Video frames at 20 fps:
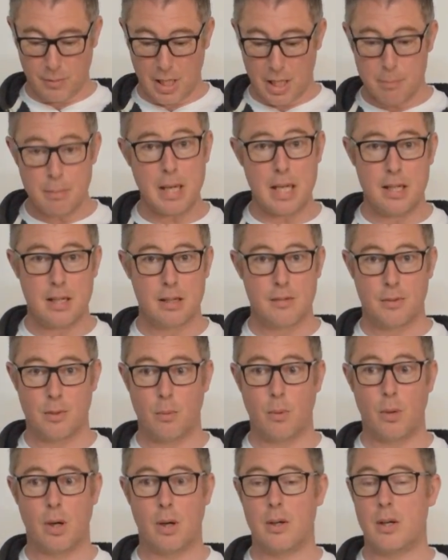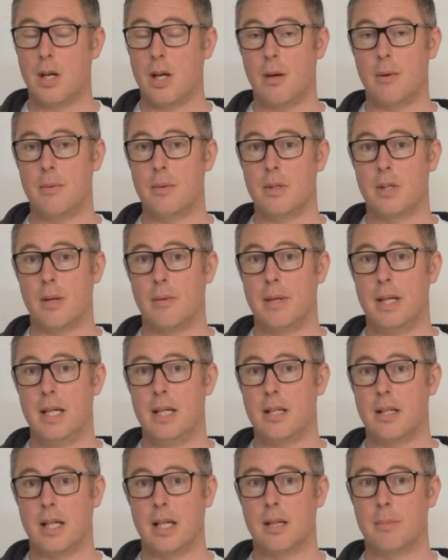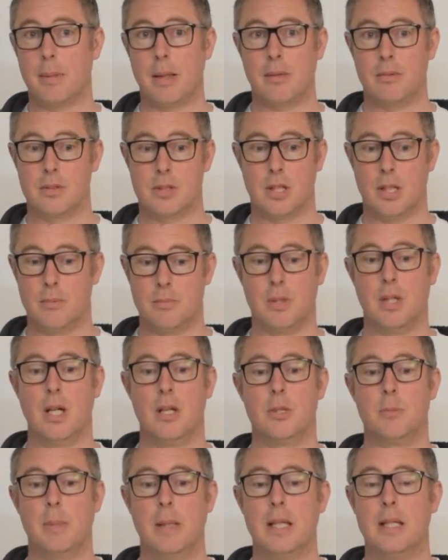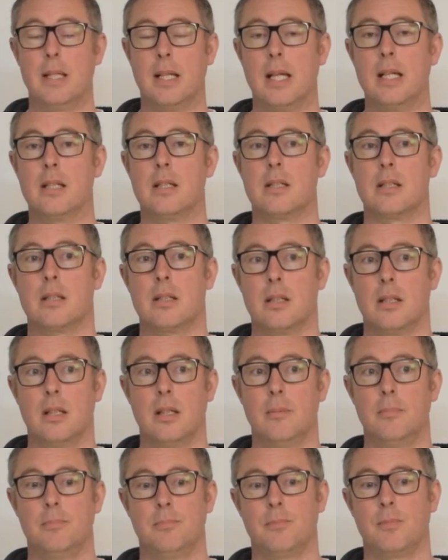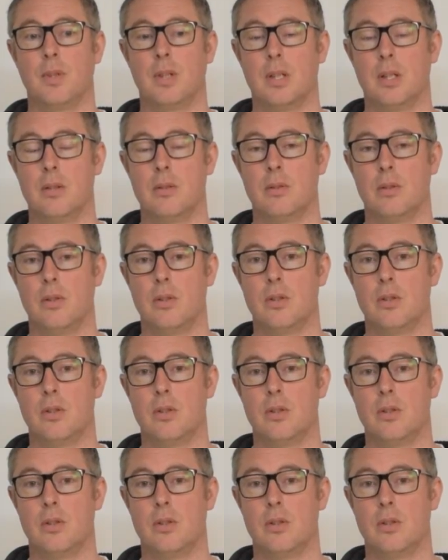And me, if you want to know anything about you know, speaker kits, you know,